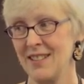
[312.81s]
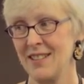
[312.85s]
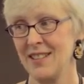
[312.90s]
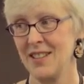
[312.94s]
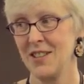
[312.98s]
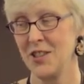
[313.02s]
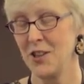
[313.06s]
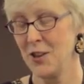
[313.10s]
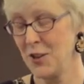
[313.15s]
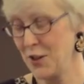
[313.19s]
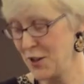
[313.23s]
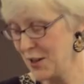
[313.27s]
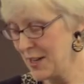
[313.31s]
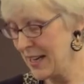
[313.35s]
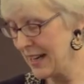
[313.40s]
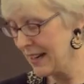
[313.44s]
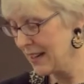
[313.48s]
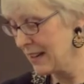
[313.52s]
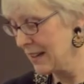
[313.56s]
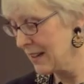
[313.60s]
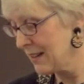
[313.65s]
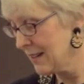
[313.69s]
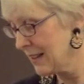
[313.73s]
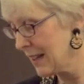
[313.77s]
You know you're a
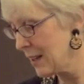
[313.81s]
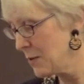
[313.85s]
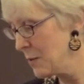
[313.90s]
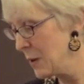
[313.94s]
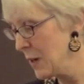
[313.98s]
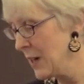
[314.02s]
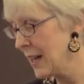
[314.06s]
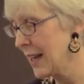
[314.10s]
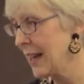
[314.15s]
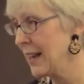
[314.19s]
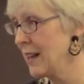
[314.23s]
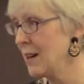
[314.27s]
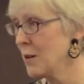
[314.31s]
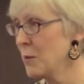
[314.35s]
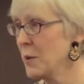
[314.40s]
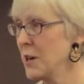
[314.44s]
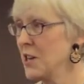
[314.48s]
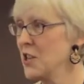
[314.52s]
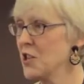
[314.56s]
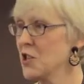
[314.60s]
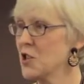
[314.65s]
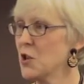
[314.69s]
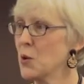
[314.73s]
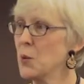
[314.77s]
technical communicator when
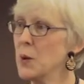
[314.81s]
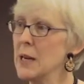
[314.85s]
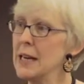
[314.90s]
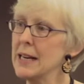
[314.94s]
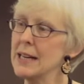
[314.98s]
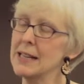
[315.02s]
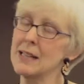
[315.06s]
your tweet